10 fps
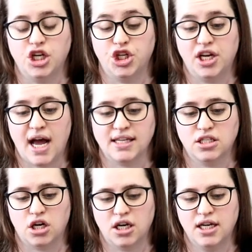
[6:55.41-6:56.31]
should
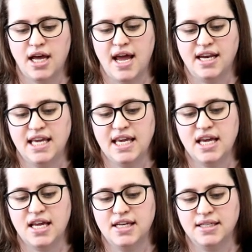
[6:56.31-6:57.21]
cast on, and he
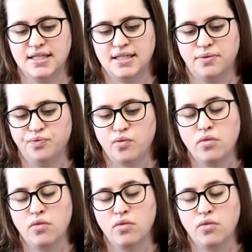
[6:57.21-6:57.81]
is